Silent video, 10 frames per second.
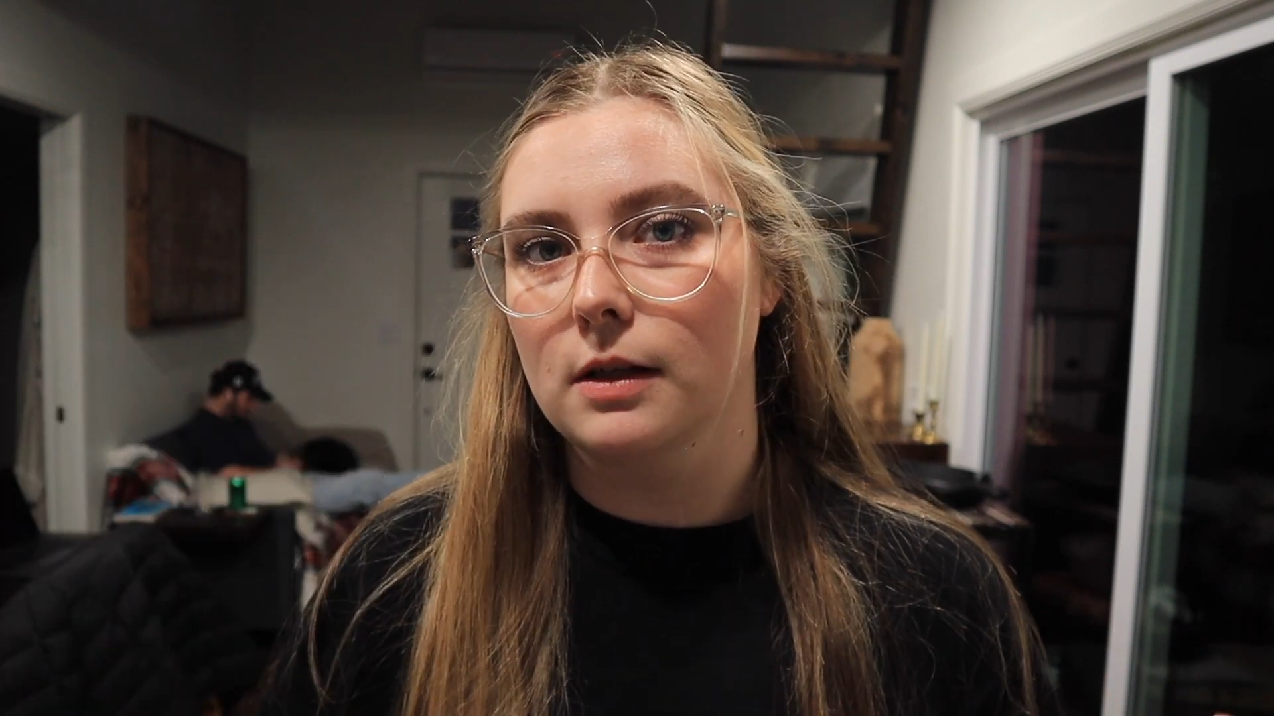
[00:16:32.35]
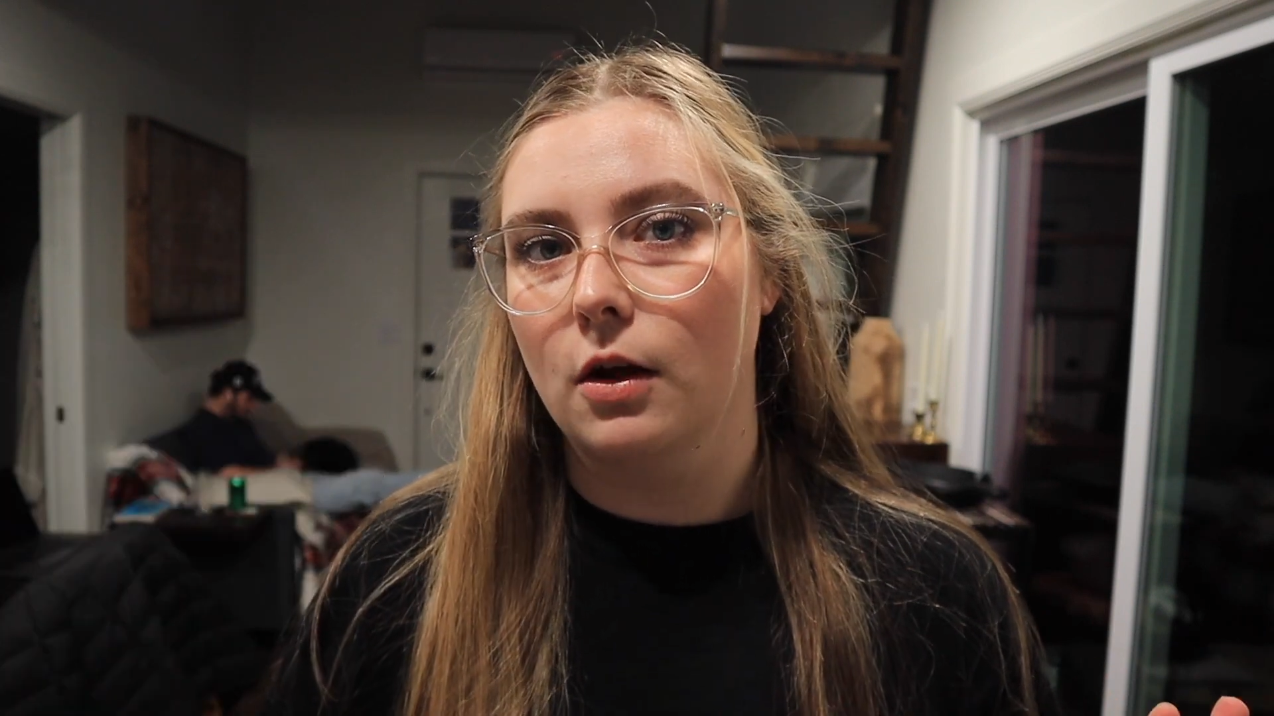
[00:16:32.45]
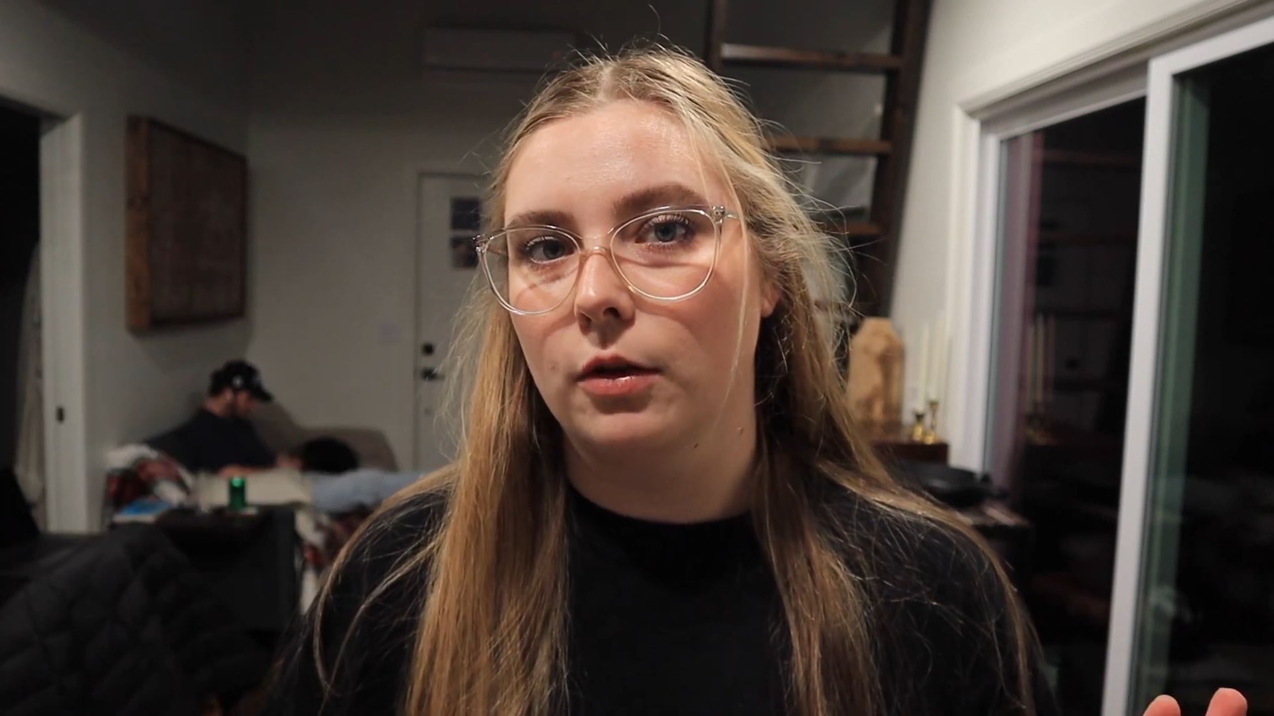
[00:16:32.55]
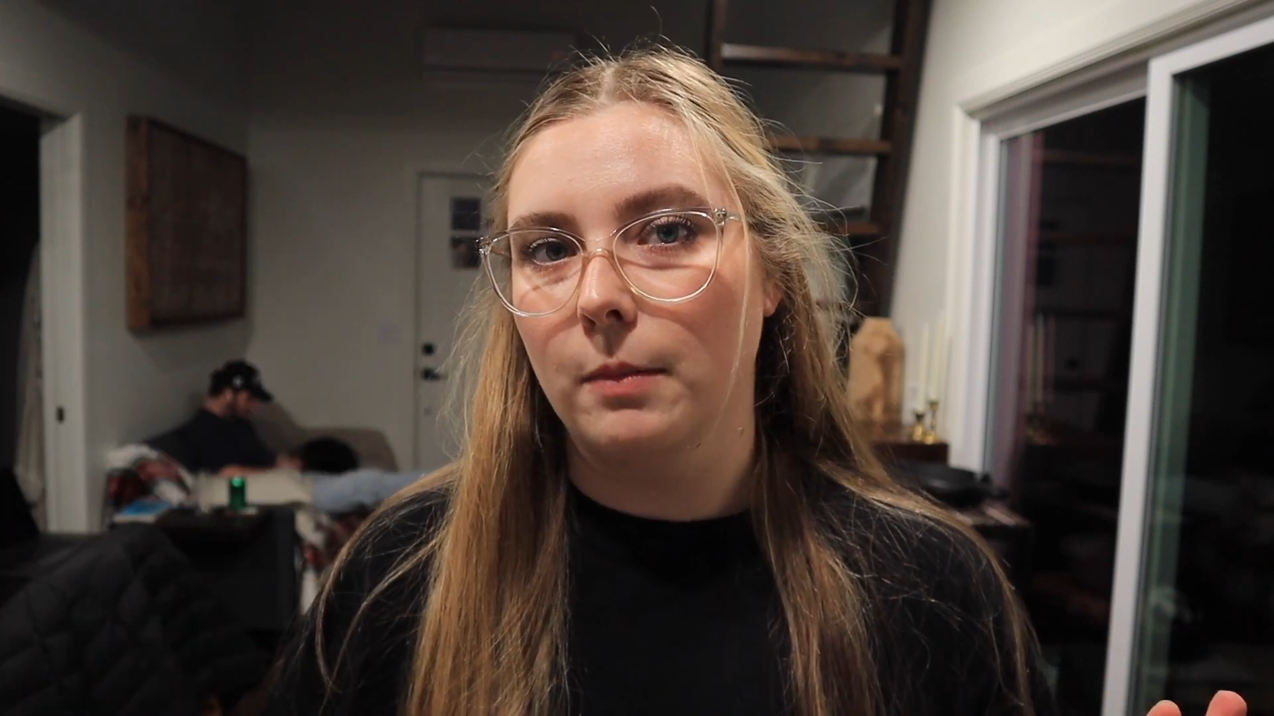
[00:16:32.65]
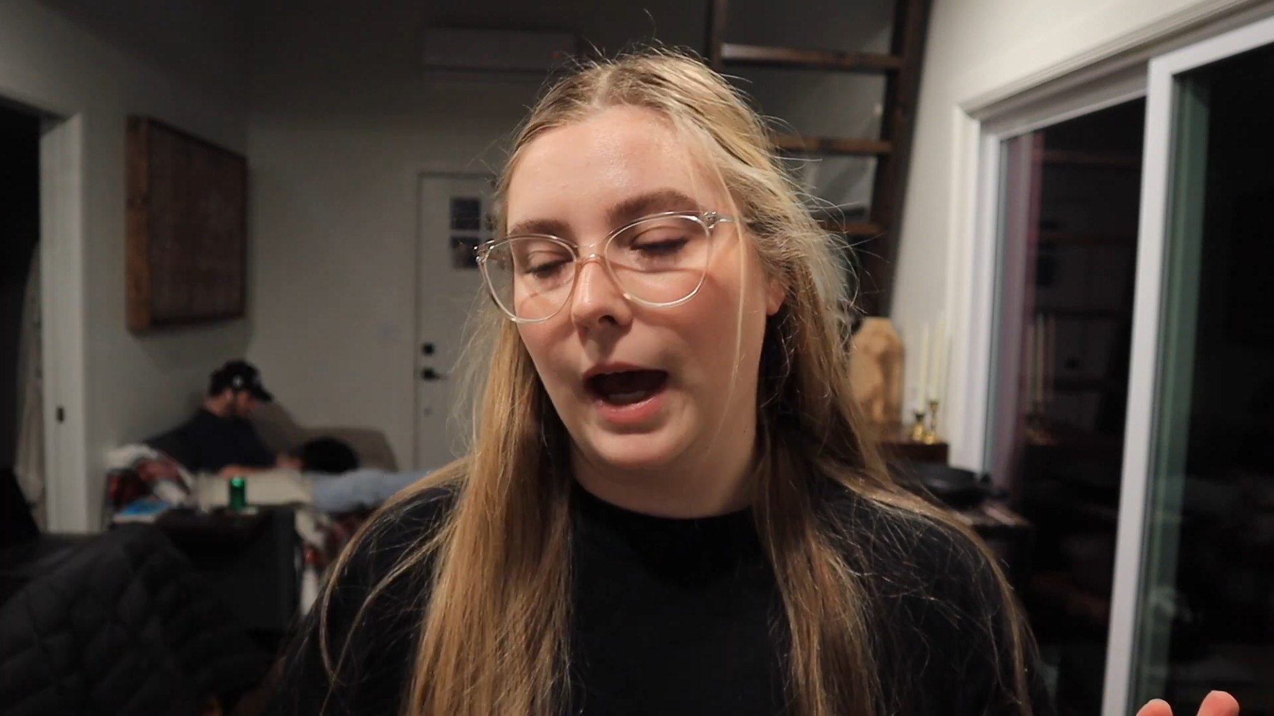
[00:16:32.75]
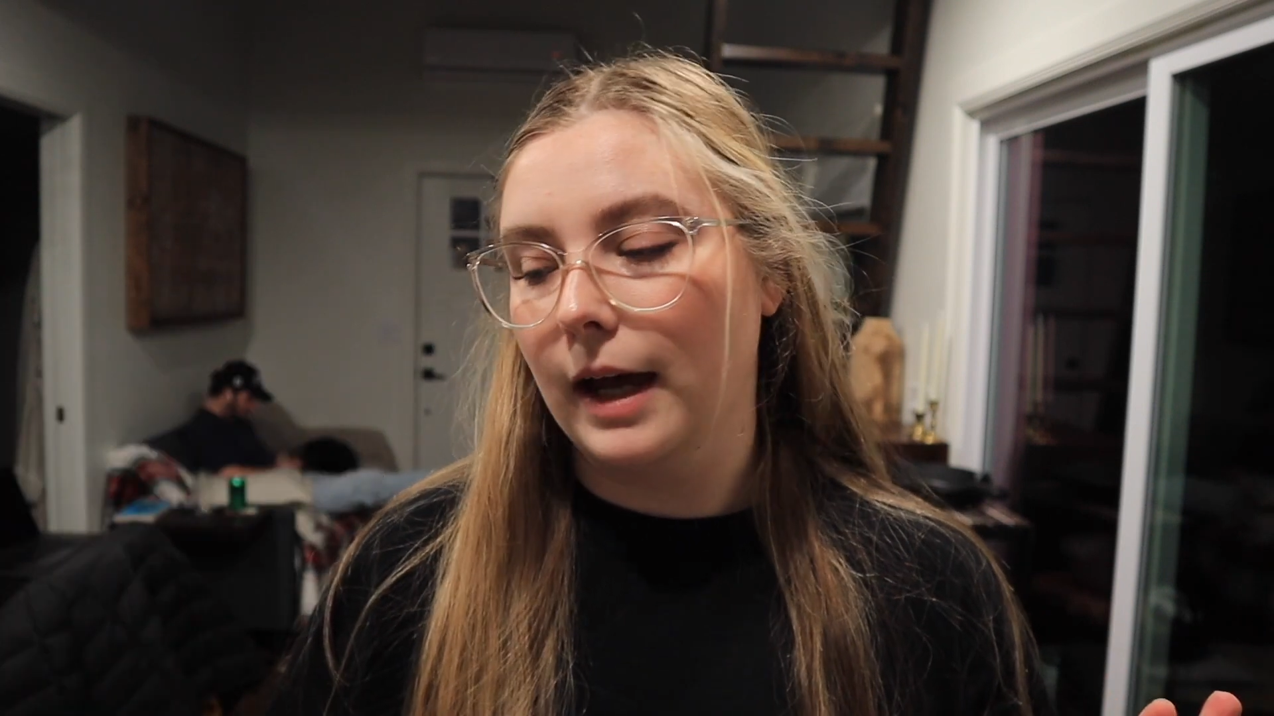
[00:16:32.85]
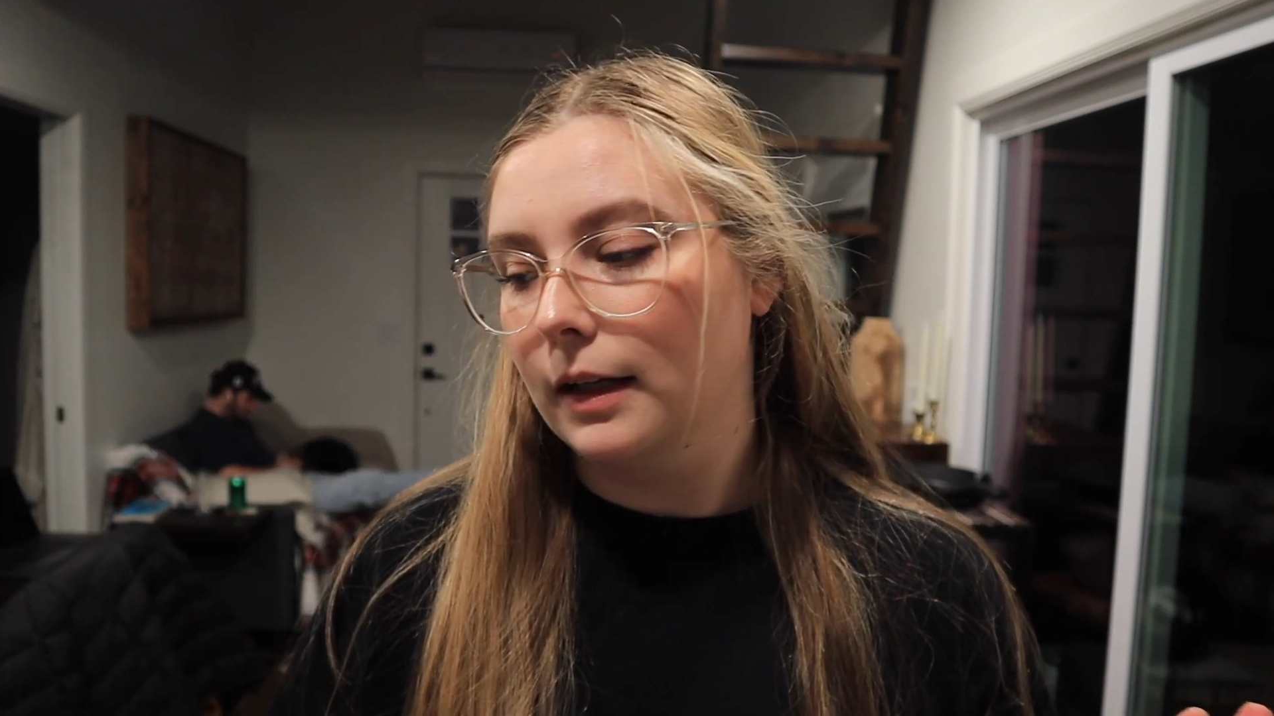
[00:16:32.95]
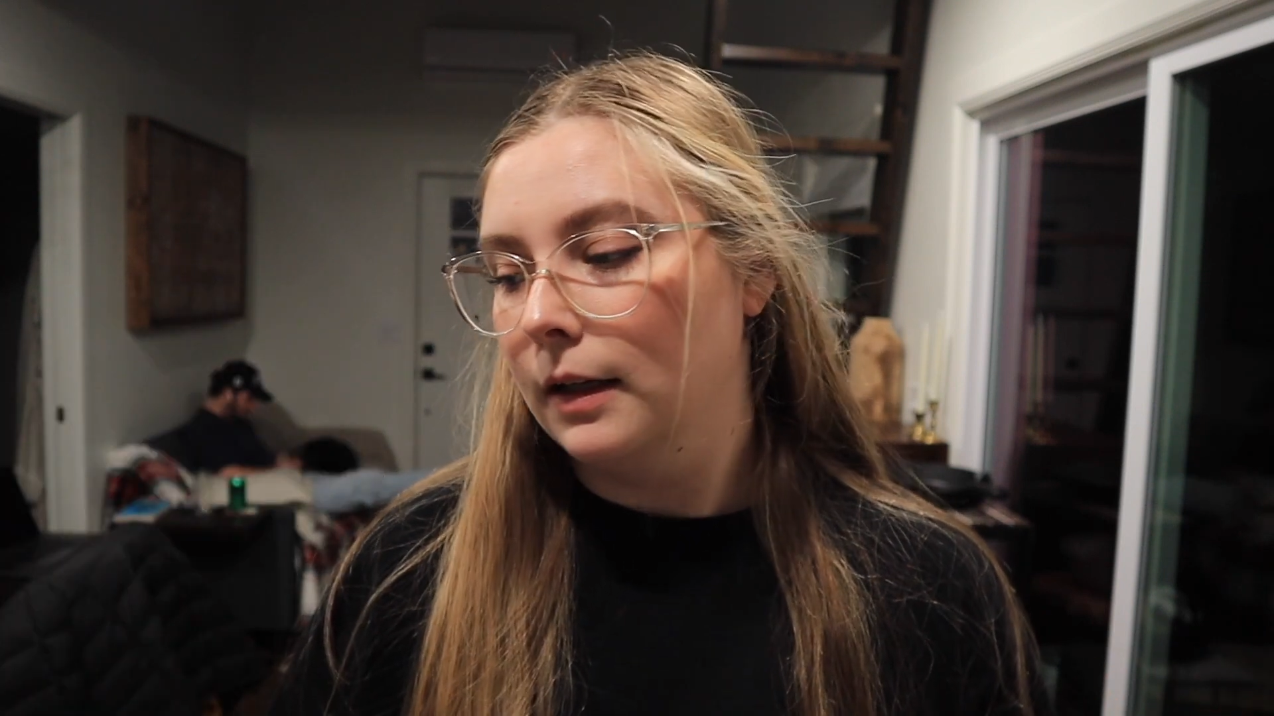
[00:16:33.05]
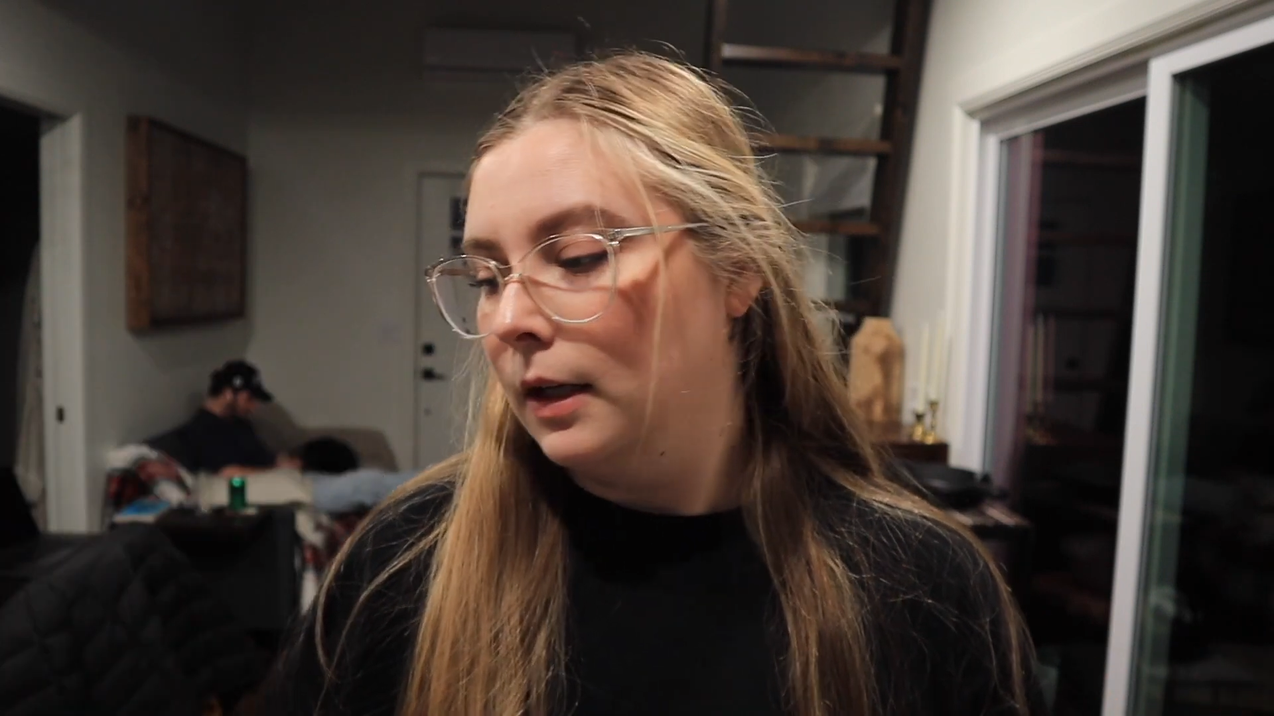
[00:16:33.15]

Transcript: on the back